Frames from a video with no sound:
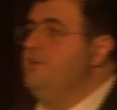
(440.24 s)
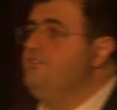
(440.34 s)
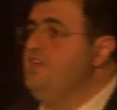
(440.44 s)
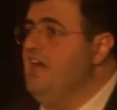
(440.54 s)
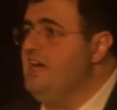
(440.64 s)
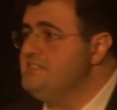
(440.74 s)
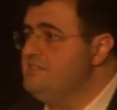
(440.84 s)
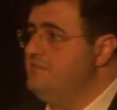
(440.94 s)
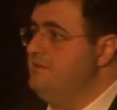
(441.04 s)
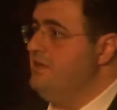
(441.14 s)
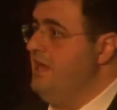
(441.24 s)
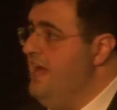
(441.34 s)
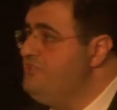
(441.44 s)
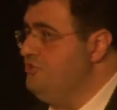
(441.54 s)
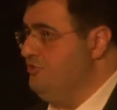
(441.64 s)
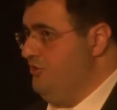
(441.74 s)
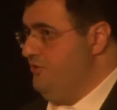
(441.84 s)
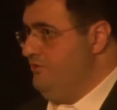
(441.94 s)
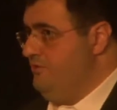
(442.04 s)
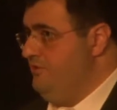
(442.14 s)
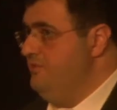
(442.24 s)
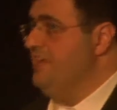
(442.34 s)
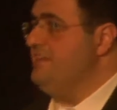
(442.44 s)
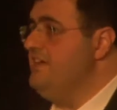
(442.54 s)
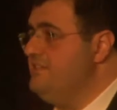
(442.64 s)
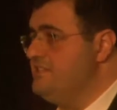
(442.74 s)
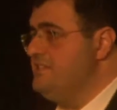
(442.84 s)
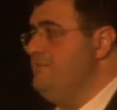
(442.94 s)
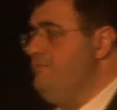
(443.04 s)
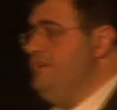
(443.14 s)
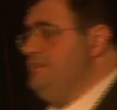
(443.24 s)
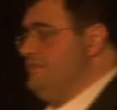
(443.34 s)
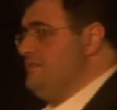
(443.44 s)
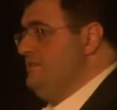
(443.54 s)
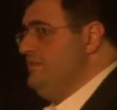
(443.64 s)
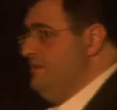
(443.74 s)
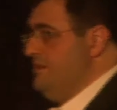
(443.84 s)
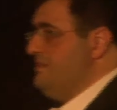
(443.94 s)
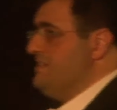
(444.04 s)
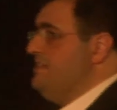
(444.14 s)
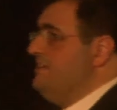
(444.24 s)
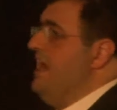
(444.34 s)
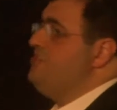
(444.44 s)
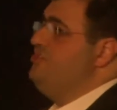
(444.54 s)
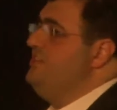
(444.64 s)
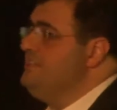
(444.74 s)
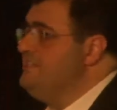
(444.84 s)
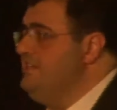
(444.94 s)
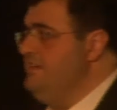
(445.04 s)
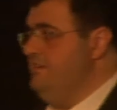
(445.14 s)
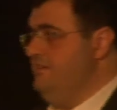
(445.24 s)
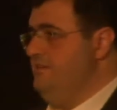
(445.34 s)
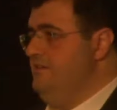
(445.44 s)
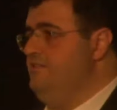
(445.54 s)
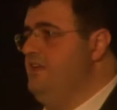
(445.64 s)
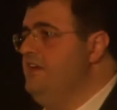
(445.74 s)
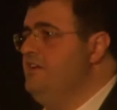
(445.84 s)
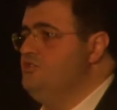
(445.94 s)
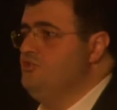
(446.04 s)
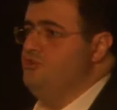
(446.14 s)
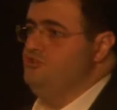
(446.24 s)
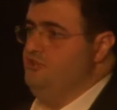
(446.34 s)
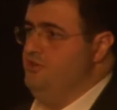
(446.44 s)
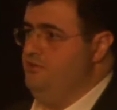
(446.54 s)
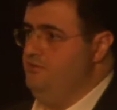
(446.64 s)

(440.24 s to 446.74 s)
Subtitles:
The last editor that edits the piece does not actually see the English original.